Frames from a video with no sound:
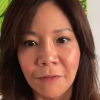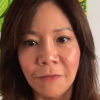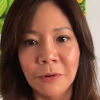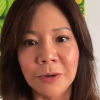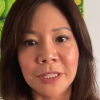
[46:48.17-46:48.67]

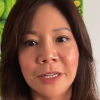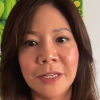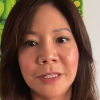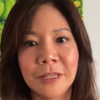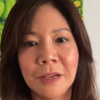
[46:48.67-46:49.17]

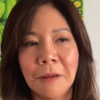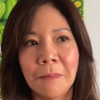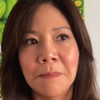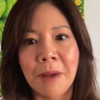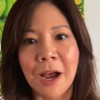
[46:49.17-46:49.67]
versus
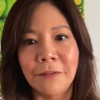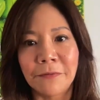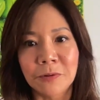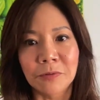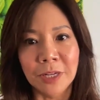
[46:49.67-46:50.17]

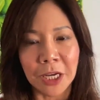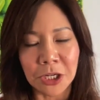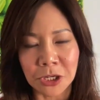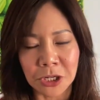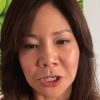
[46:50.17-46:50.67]
mindful
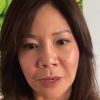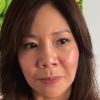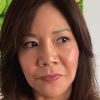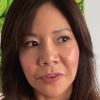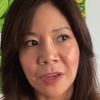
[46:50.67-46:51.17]

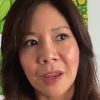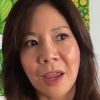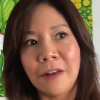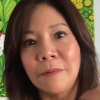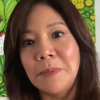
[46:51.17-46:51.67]
relationship
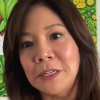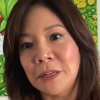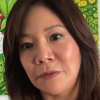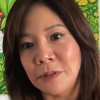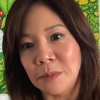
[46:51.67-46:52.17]
and a big
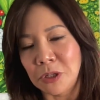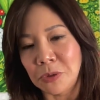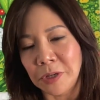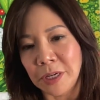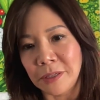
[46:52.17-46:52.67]
difference
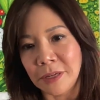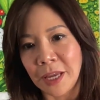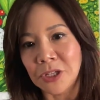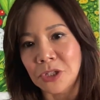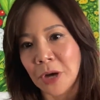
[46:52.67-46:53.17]
between
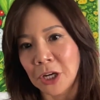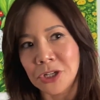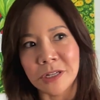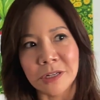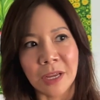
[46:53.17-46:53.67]

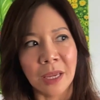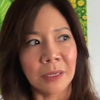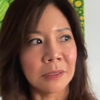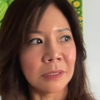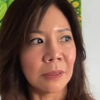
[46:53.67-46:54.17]
extraction
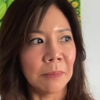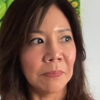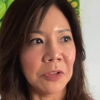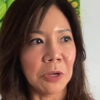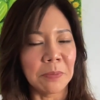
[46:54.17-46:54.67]
and
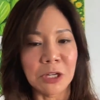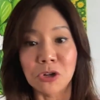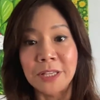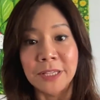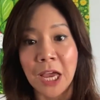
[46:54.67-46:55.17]
you know being
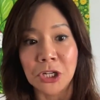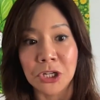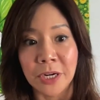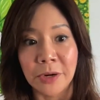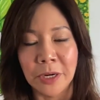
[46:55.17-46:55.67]

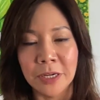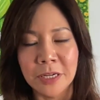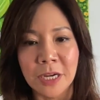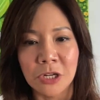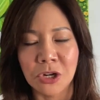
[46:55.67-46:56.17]
transactionary
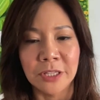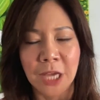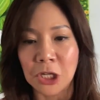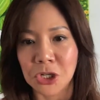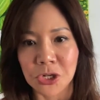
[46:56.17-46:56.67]
a uh,
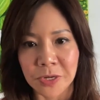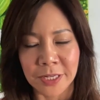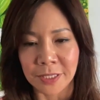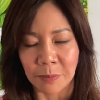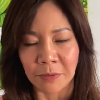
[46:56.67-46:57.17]
transactional
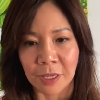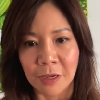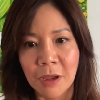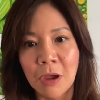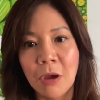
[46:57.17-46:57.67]
in something
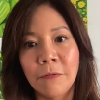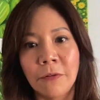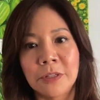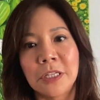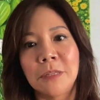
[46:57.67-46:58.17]

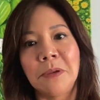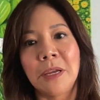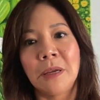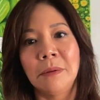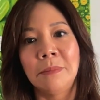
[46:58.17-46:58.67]
versus
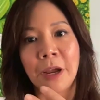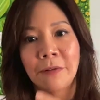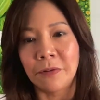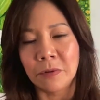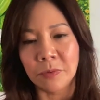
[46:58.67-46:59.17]
being
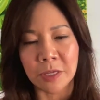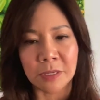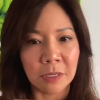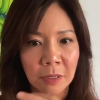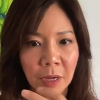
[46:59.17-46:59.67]
mindful with
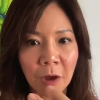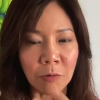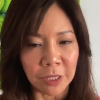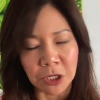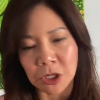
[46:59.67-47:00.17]
a
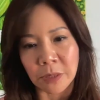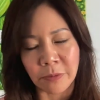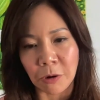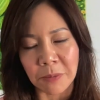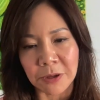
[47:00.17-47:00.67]
relationship
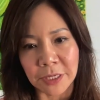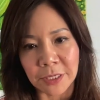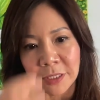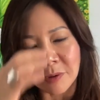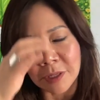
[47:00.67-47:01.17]
that you're building
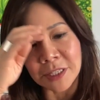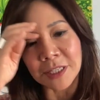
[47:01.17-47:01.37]
so it's the